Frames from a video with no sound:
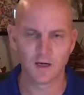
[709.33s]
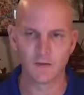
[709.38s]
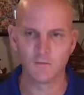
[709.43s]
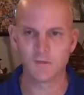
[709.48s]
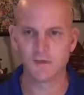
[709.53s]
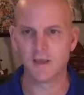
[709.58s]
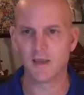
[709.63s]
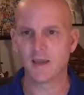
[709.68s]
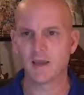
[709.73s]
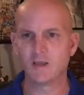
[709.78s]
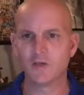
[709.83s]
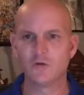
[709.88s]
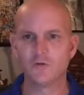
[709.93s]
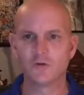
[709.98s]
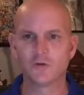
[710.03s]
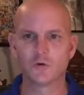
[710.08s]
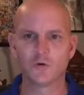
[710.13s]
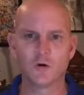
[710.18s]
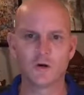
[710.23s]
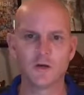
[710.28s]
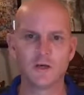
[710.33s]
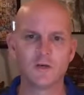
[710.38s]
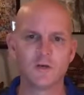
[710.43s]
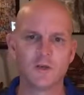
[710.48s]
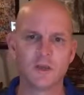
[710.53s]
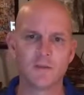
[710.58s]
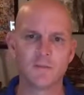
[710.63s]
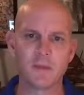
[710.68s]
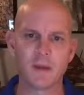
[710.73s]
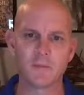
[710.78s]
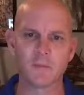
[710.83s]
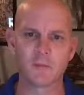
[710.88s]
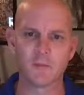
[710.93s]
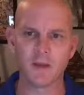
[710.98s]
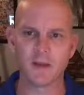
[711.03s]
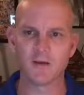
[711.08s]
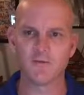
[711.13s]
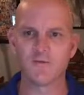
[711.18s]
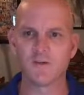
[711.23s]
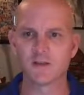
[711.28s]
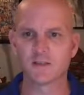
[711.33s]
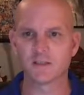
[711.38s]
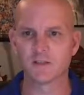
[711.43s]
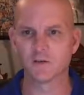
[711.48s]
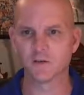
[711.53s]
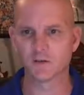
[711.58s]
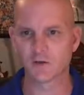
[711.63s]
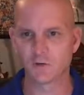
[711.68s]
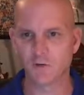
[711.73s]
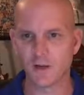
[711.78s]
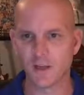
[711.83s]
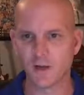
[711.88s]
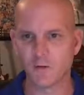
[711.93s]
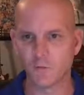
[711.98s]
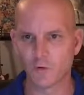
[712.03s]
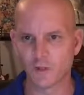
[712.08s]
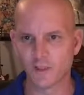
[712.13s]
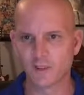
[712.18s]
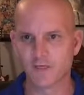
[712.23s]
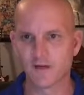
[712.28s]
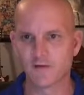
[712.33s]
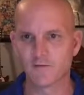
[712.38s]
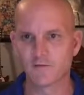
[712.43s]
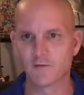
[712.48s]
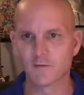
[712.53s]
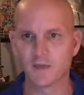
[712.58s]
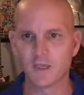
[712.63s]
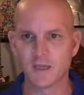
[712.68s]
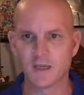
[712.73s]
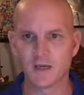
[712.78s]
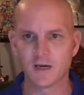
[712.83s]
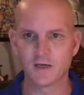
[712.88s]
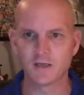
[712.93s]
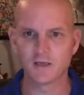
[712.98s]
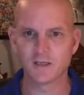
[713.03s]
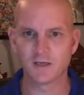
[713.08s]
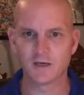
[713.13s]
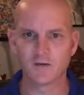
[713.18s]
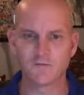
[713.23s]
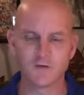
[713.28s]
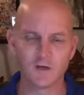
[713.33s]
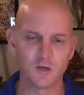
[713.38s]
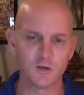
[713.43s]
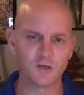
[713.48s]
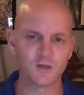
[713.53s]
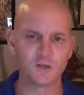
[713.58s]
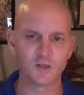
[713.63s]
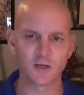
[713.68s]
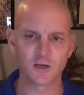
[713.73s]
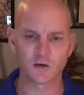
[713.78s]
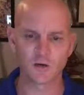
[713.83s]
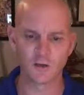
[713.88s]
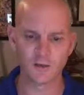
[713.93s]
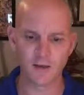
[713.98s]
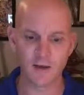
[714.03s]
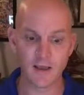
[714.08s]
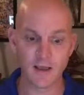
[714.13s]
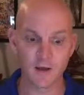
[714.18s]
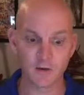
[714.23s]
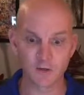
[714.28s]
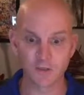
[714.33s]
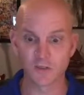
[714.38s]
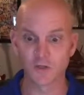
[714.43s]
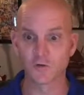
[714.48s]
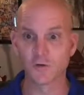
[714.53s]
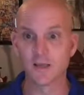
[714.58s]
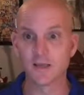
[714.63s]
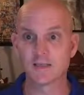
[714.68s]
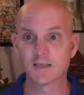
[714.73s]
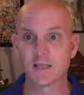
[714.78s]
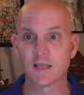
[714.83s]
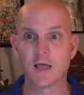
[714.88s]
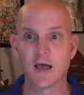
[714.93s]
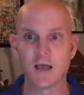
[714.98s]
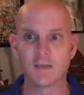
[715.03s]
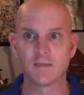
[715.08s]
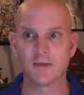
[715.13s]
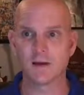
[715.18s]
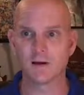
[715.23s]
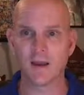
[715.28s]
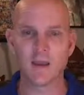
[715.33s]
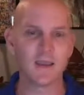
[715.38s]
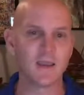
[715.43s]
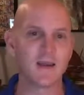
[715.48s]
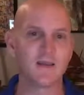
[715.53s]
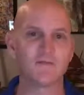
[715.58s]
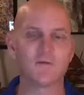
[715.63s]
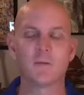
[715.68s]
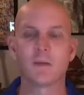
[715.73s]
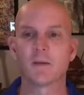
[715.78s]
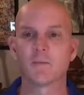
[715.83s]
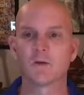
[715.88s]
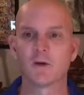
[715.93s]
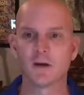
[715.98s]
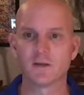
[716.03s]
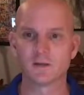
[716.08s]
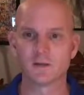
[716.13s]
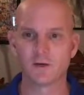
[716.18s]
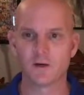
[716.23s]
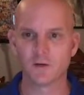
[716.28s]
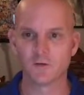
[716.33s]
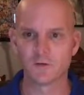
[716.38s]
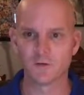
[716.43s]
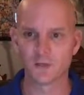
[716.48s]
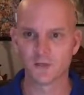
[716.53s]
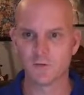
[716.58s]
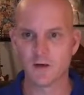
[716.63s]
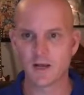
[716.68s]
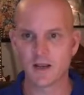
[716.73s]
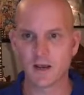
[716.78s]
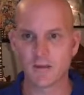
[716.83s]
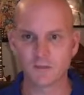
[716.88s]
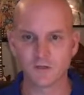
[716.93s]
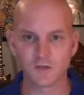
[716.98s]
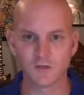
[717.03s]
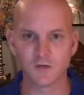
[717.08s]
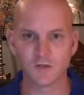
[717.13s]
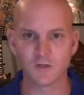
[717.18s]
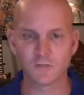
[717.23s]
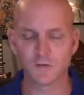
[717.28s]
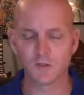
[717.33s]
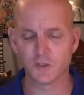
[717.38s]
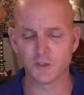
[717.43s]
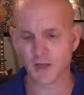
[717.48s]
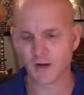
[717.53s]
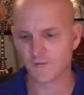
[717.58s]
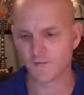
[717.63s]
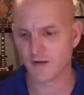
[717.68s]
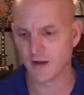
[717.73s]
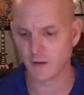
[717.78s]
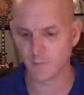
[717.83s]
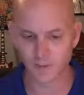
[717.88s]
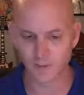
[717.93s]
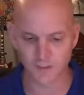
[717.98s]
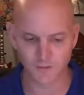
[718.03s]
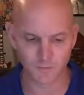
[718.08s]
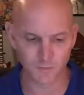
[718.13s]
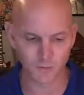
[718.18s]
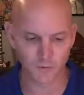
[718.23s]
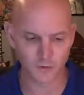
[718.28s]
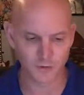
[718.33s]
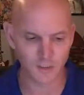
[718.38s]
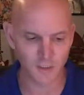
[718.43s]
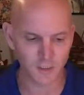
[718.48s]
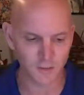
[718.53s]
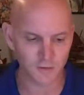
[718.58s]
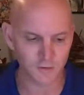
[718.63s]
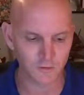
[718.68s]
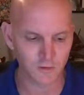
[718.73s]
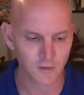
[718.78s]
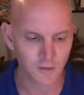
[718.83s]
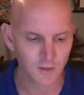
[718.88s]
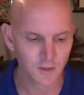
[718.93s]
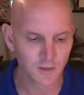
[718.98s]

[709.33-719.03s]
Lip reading: Yeah, you join and you get member benefits and there's great what's in it for me kind of stuff. And you can check all that out because there is a lot there. I can't even memorize it all. There's so many opportunities, but you got to find what's important to you.